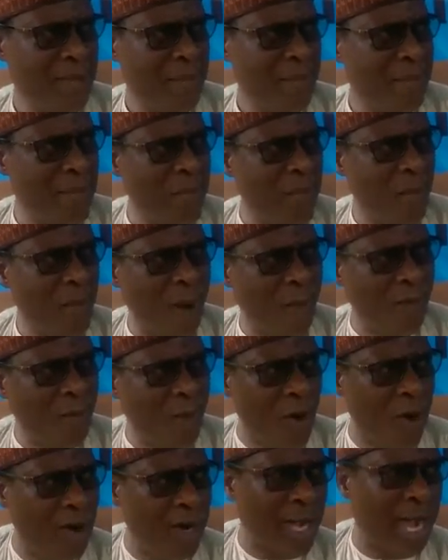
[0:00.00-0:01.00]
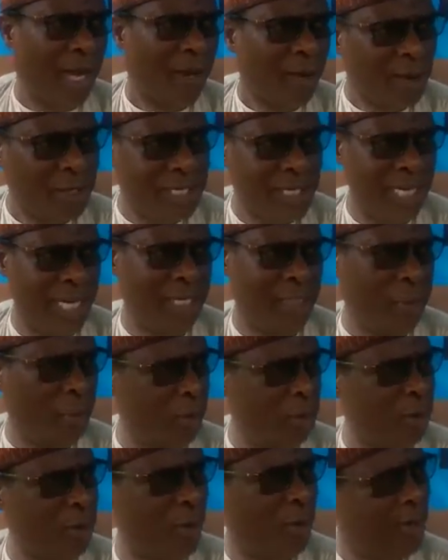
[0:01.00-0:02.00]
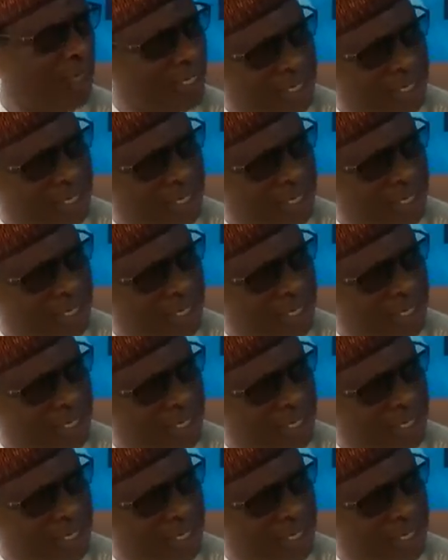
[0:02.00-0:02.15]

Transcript: People have won and lost elections on the